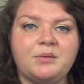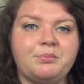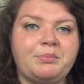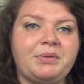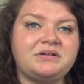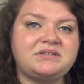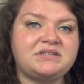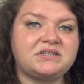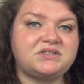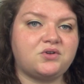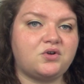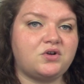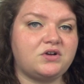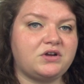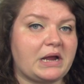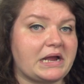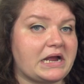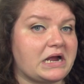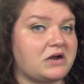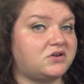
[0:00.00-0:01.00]
Parent Death Cult and
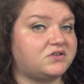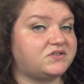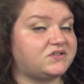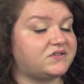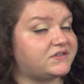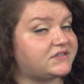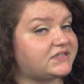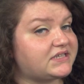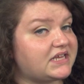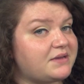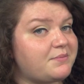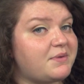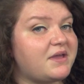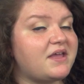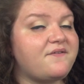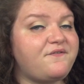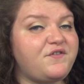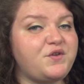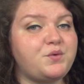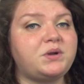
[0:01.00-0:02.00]
Cry Count are still the same.
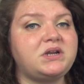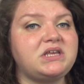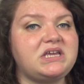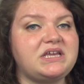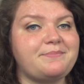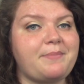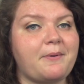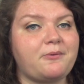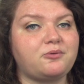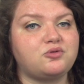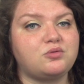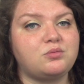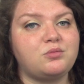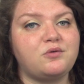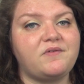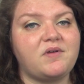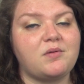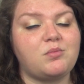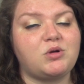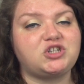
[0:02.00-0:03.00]
If you want to keep up with what
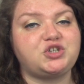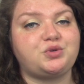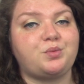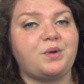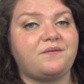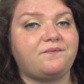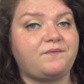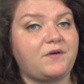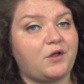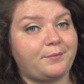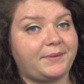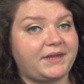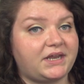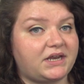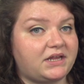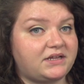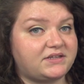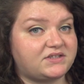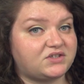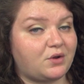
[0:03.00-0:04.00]
movie I'm watching when, follow me
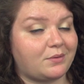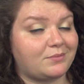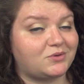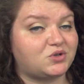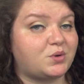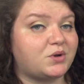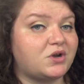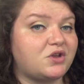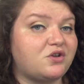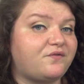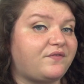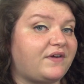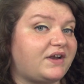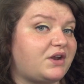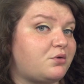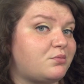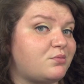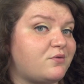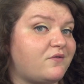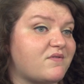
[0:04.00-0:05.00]
on Instagram or Twitter. You'll find
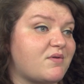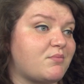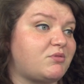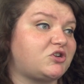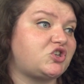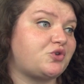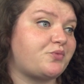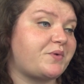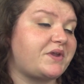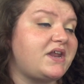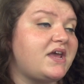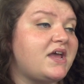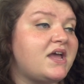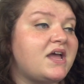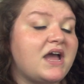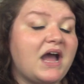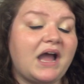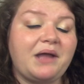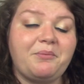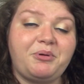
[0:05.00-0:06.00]
out what movie I'm watching when.
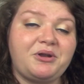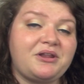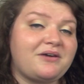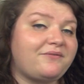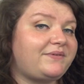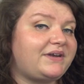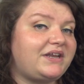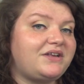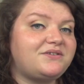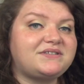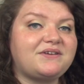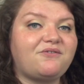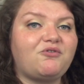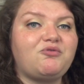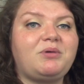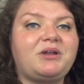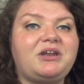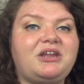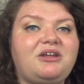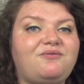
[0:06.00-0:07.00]
I put out videos every
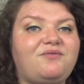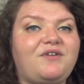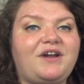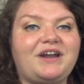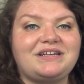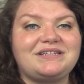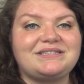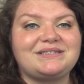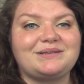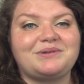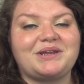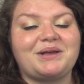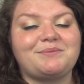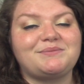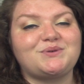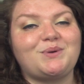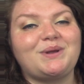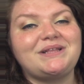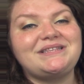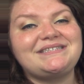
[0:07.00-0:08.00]
Monday and Friday and
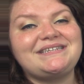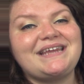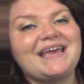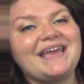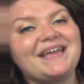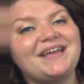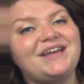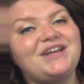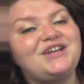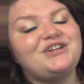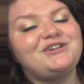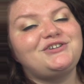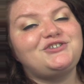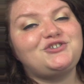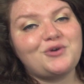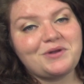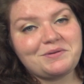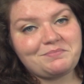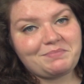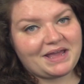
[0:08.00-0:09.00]
sometimes Wednesday.
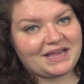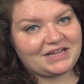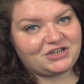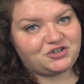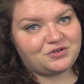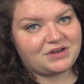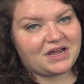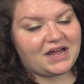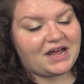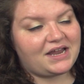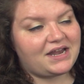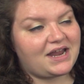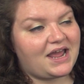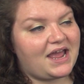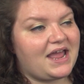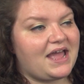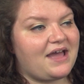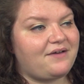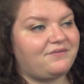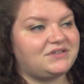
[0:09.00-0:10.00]
Join Patreon.
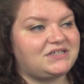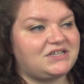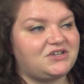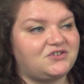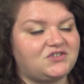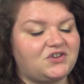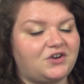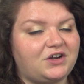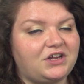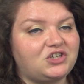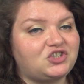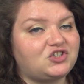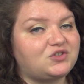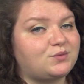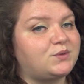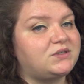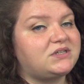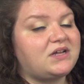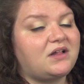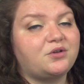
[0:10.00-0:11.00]
I have a tier starting at just
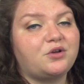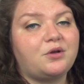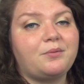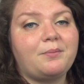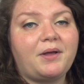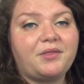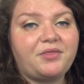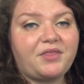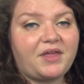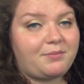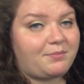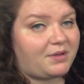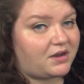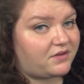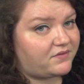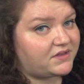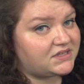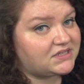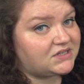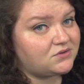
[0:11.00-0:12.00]
$1 a month and
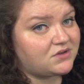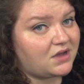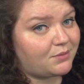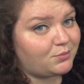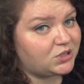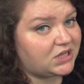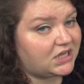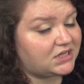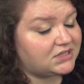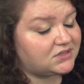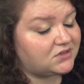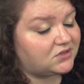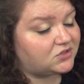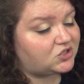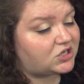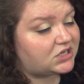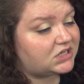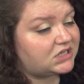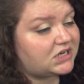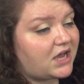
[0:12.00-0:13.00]
benefits do come with that, so go
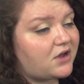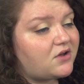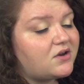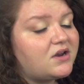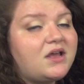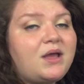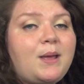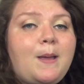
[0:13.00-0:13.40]
check it out.